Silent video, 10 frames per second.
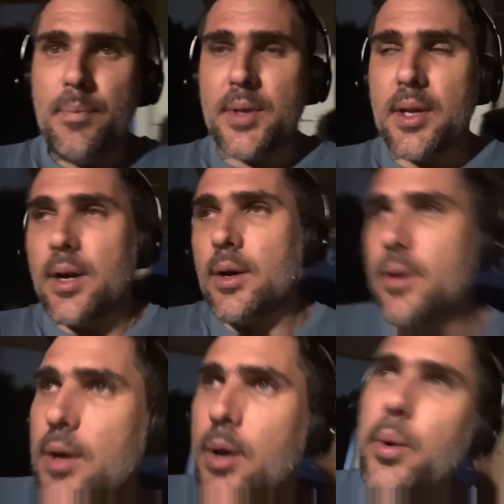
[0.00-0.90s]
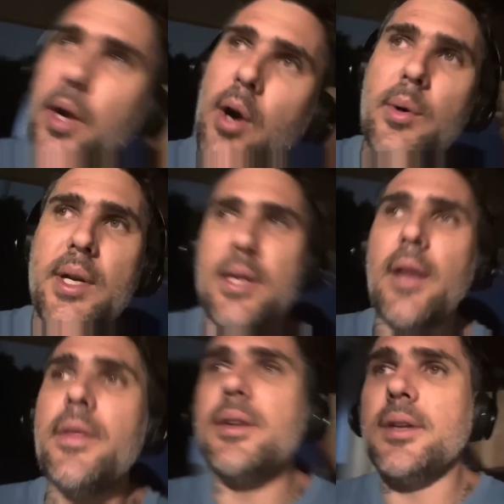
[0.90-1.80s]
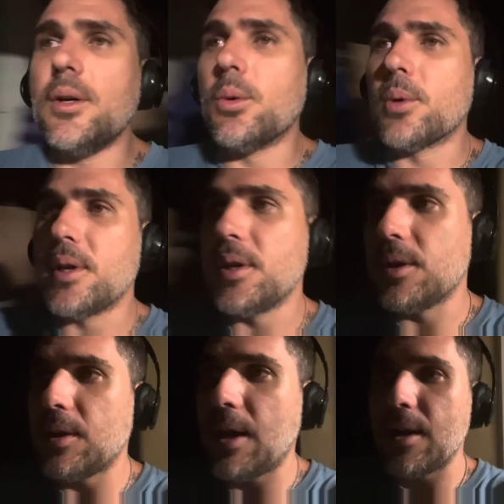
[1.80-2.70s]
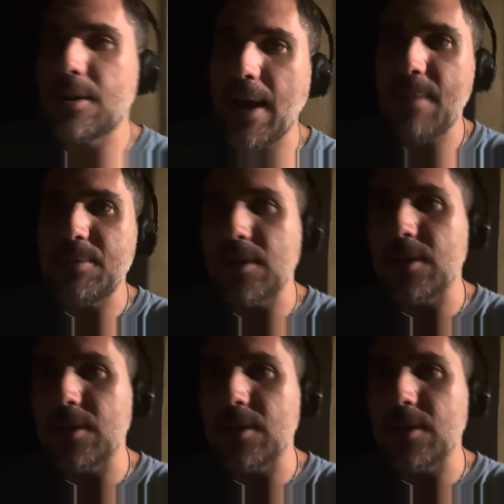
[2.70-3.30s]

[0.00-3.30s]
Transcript: You know, we'd already done the deal where he had adapted